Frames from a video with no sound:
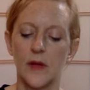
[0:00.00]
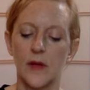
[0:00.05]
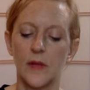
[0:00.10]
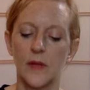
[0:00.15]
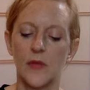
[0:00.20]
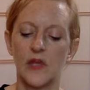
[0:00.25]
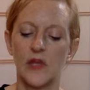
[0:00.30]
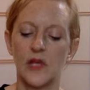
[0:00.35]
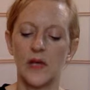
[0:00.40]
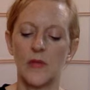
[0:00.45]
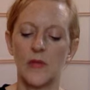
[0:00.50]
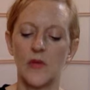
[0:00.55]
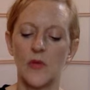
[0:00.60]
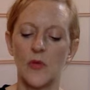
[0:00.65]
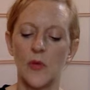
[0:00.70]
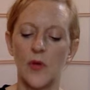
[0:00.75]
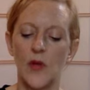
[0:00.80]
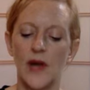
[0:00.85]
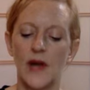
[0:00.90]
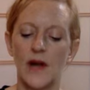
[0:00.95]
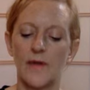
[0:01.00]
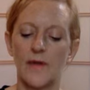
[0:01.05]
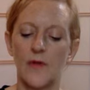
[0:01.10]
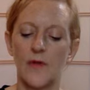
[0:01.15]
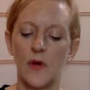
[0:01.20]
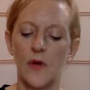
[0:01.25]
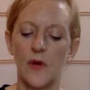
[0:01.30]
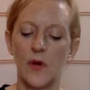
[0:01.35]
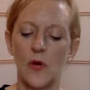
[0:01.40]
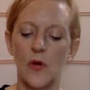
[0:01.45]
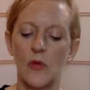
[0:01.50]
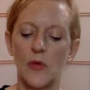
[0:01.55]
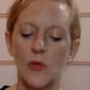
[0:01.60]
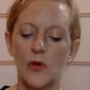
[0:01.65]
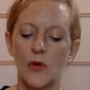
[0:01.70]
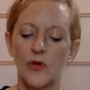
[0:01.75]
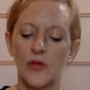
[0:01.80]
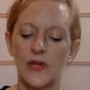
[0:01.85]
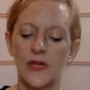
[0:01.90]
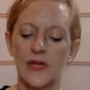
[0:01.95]
Become aware of the whole
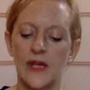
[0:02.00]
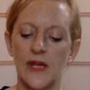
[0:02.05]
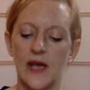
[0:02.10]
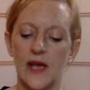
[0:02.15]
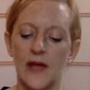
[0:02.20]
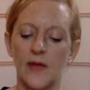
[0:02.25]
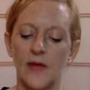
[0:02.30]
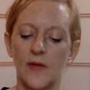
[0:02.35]
body and